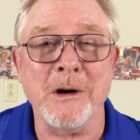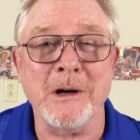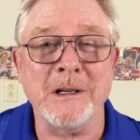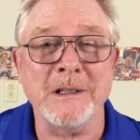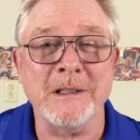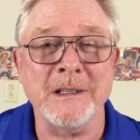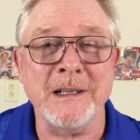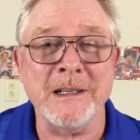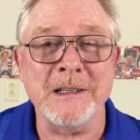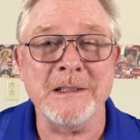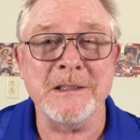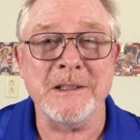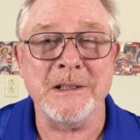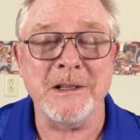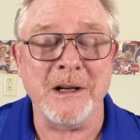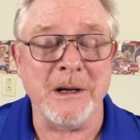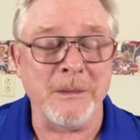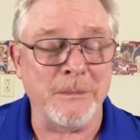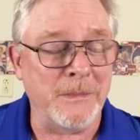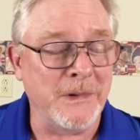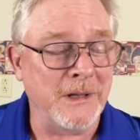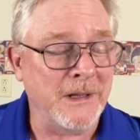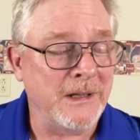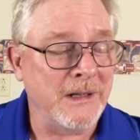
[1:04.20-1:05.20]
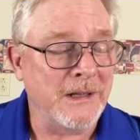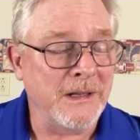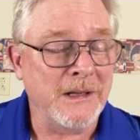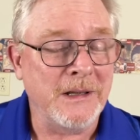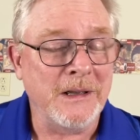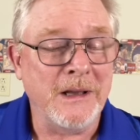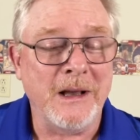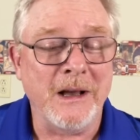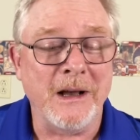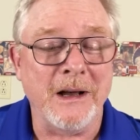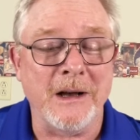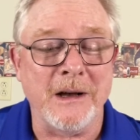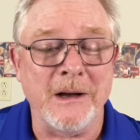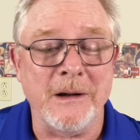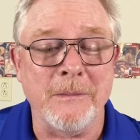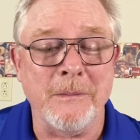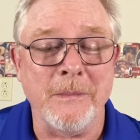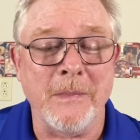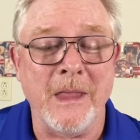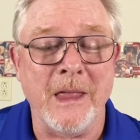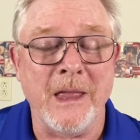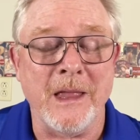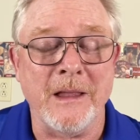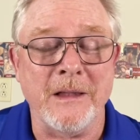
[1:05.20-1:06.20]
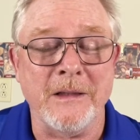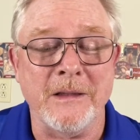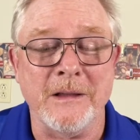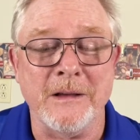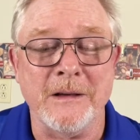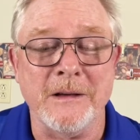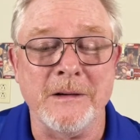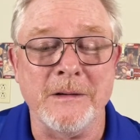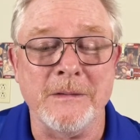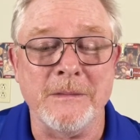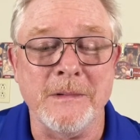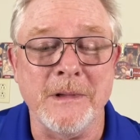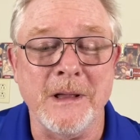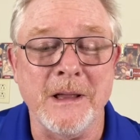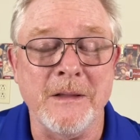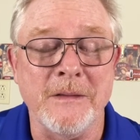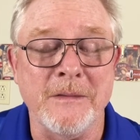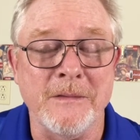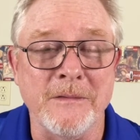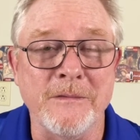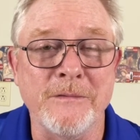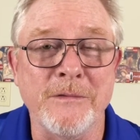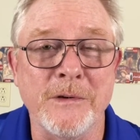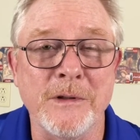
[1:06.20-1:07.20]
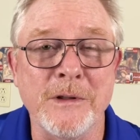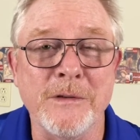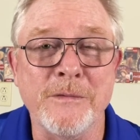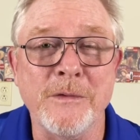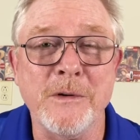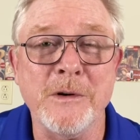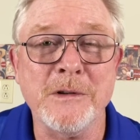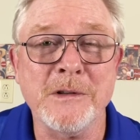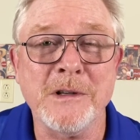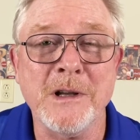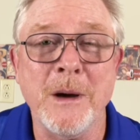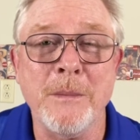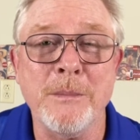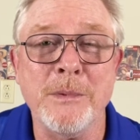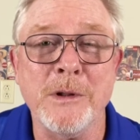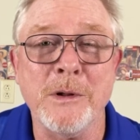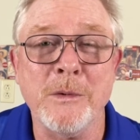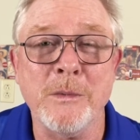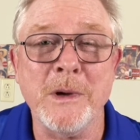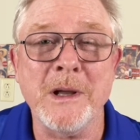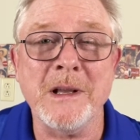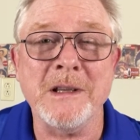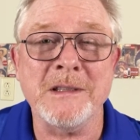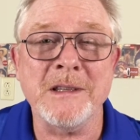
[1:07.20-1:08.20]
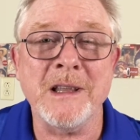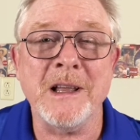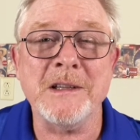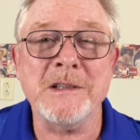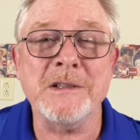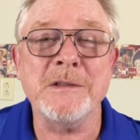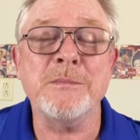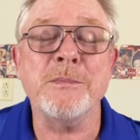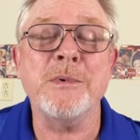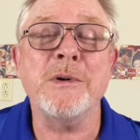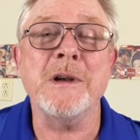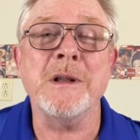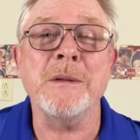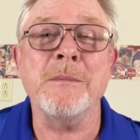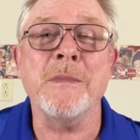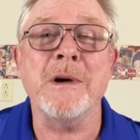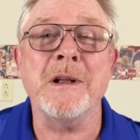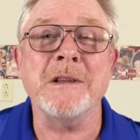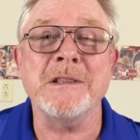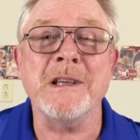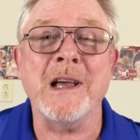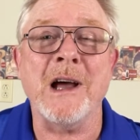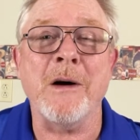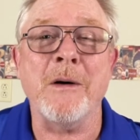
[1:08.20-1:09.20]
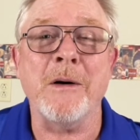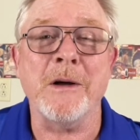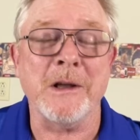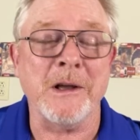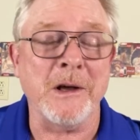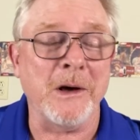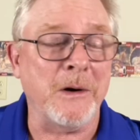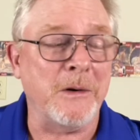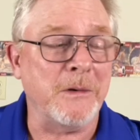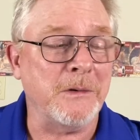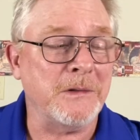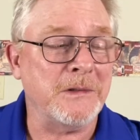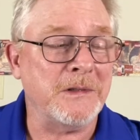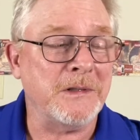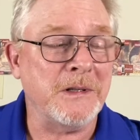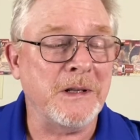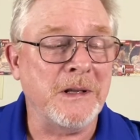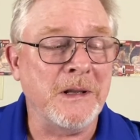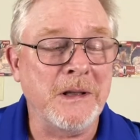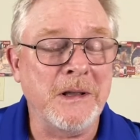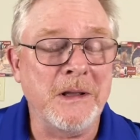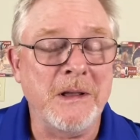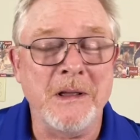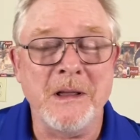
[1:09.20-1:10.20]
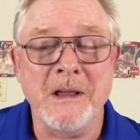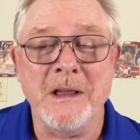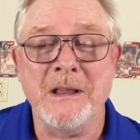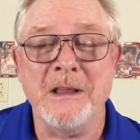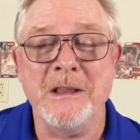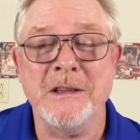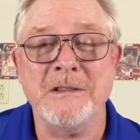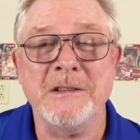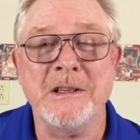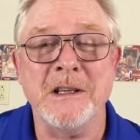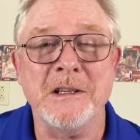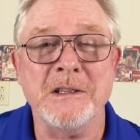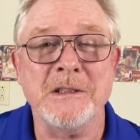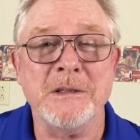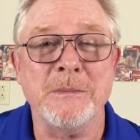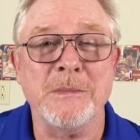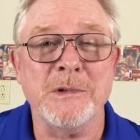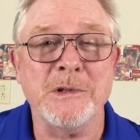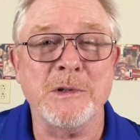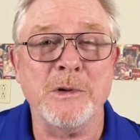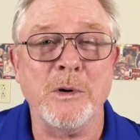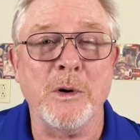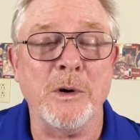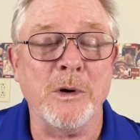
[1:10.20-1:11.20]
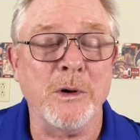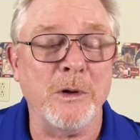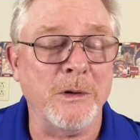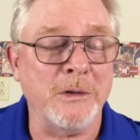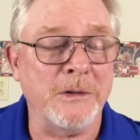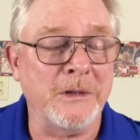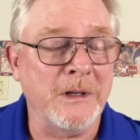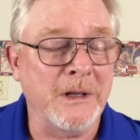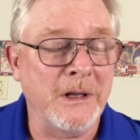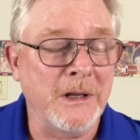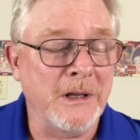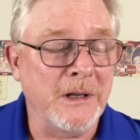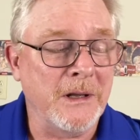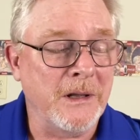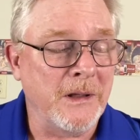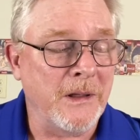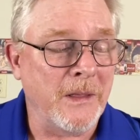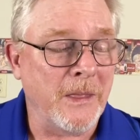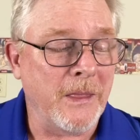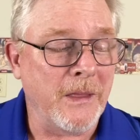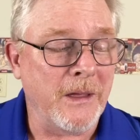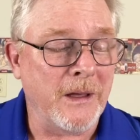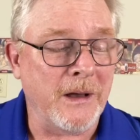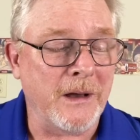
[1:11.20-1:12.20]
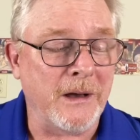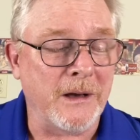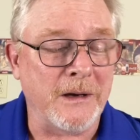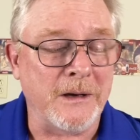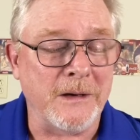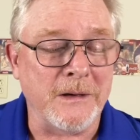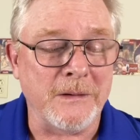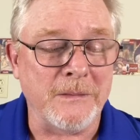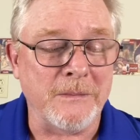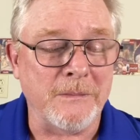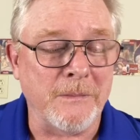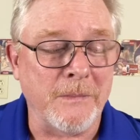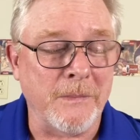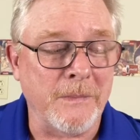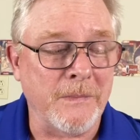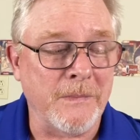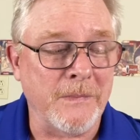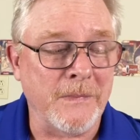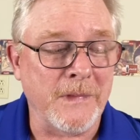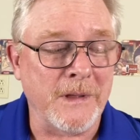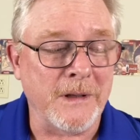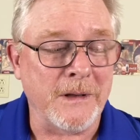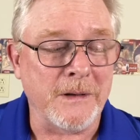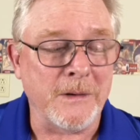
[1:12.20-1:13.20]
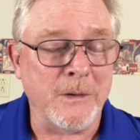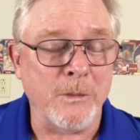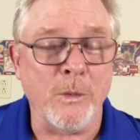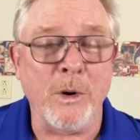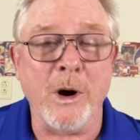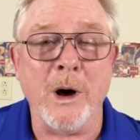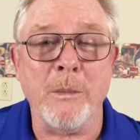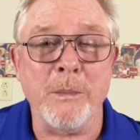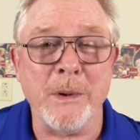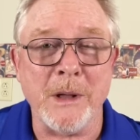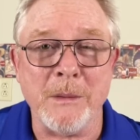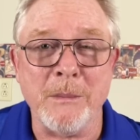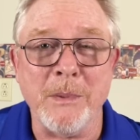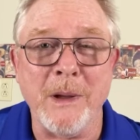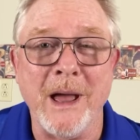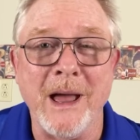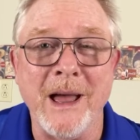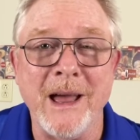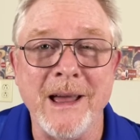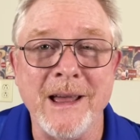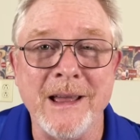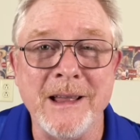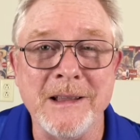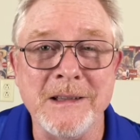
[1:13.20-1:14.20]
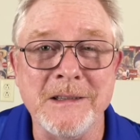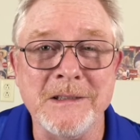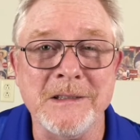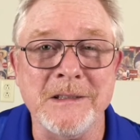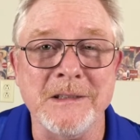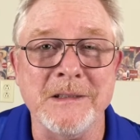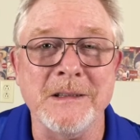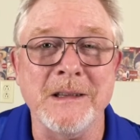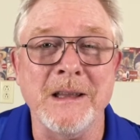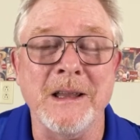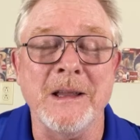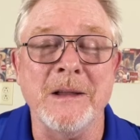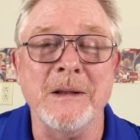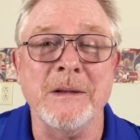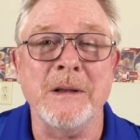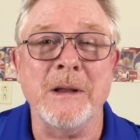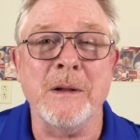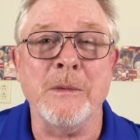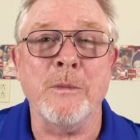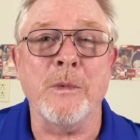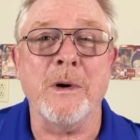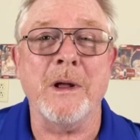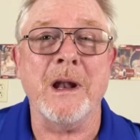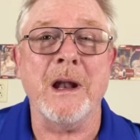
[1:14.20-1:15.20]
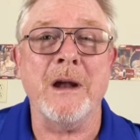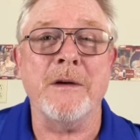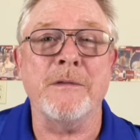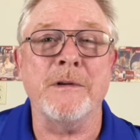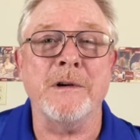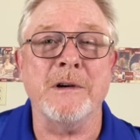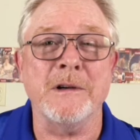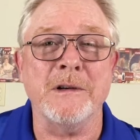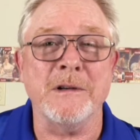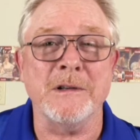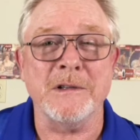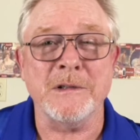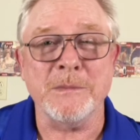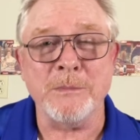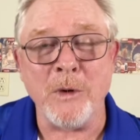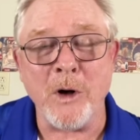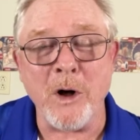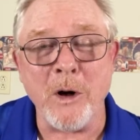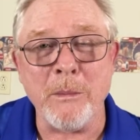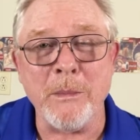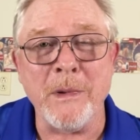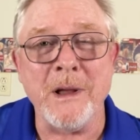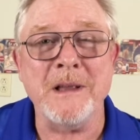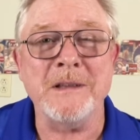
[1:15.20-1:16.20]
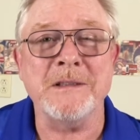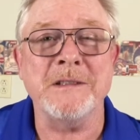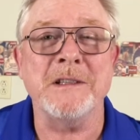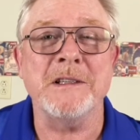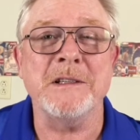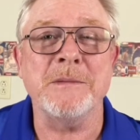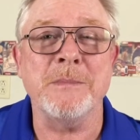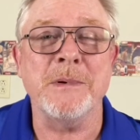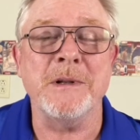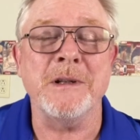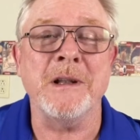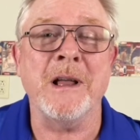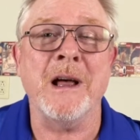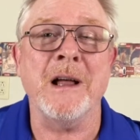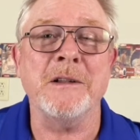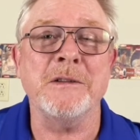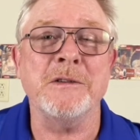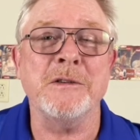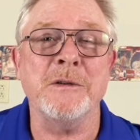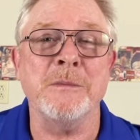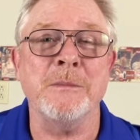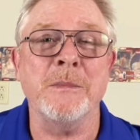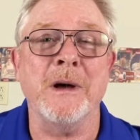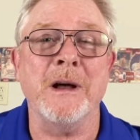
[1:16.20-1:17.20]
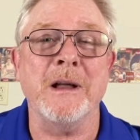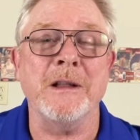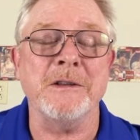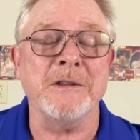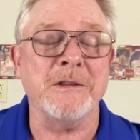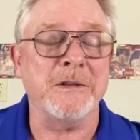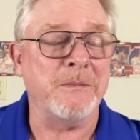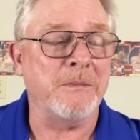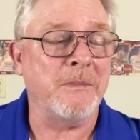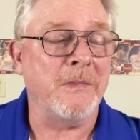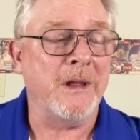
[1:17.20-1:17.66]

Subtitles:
cleans it up. And for the first couple of weeks, that's pretty much how it goes. You see some soiled whelping pads and whatever, small messes, but not too much.